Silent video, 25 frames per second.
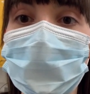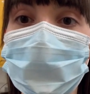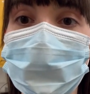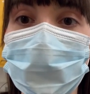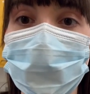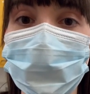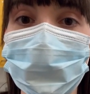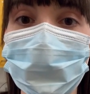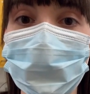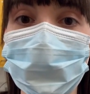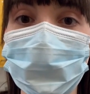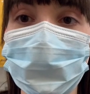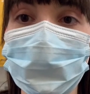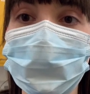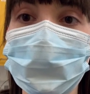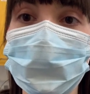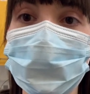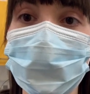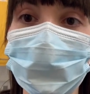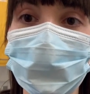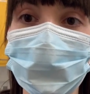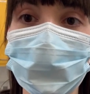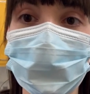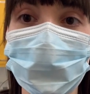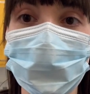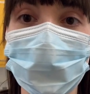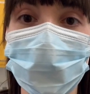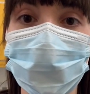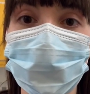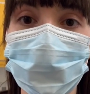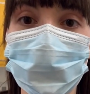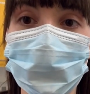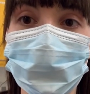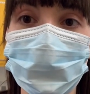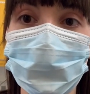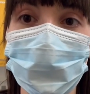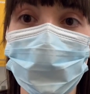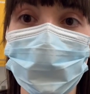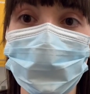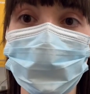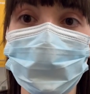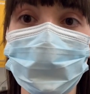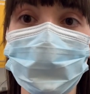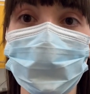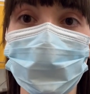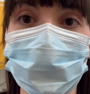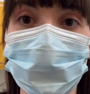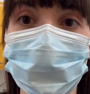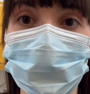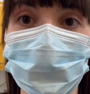to have a look to see if there are any
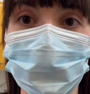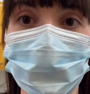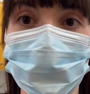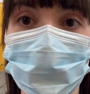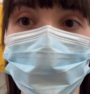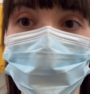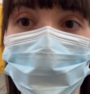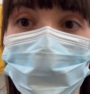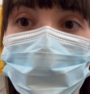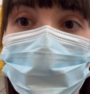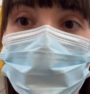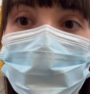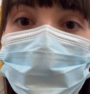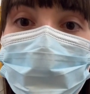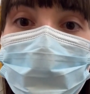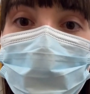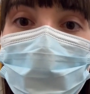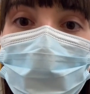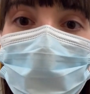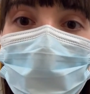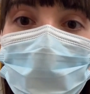problems with the rhythm.